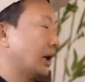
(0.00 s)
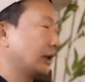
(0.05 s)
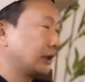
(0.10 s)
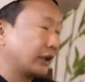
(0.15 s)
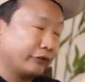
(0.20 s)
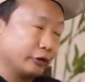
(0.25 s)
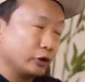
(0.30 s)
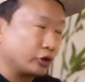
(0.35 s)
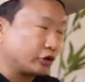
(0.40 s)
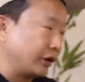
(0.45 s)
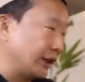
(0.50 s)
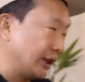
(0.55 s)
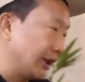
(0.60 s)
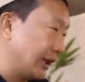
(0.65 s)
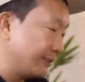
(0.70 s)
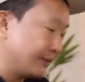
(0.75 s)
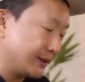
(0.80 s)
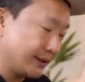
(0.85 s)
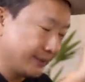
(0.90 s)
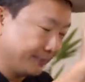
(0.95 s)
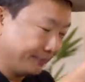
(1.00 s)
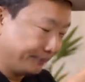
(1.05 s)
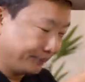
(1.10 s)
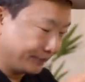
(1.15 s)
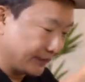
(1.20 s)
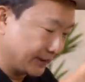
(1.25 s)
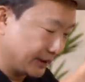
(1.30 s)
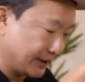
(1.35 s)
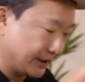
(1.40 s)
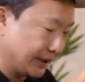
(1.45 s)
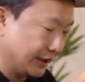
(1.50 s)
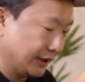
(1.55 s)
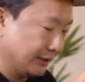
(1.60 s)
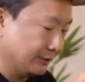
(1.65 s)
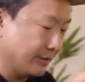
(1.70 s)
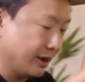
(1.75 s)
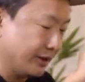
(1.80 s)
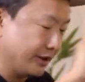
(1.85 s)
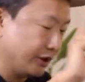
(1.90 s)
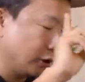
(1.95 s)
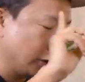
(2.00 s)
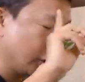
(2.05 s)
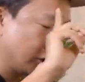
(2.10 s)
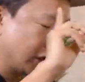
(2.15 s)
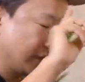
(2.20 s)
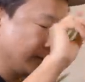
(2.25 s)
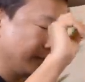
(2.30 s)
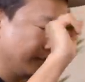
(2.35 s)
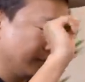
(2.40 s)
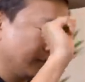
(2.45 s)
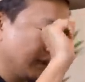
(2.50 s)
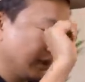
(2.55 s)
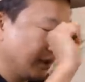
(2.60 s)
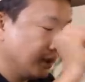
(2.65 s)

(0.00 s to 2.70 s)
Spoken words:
I'll give you three names. Kill, Marry, Hookup.